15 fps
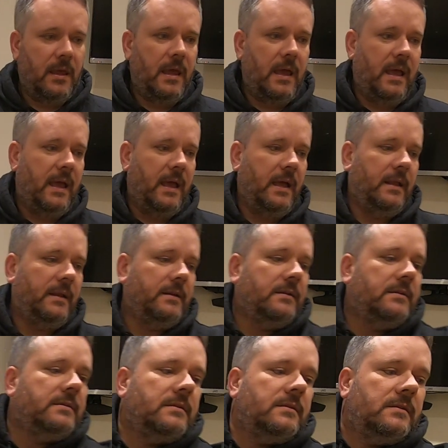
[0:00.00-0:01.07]

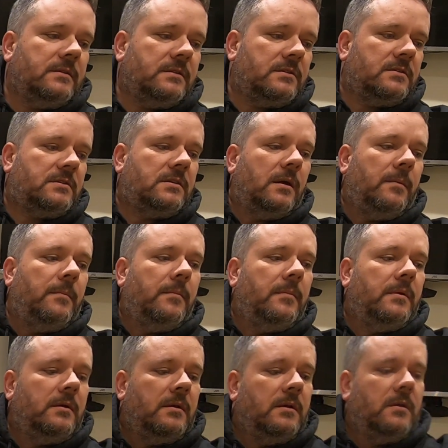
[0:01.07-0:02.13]
and some
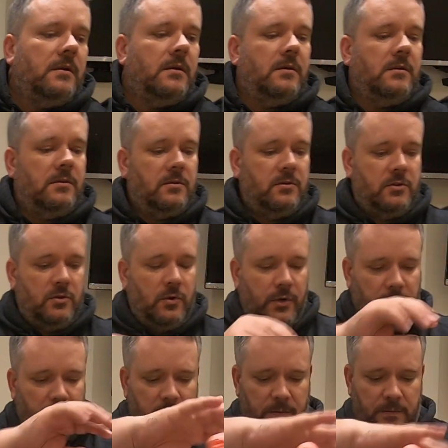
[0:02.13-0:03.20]

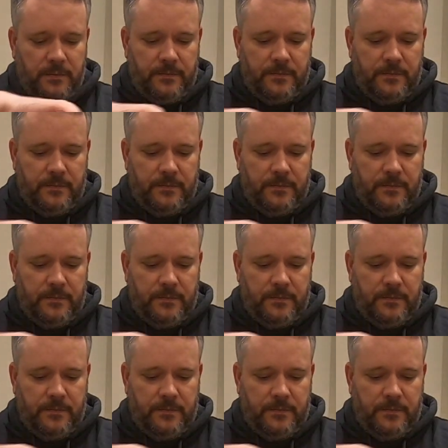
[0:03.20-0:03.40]
soil,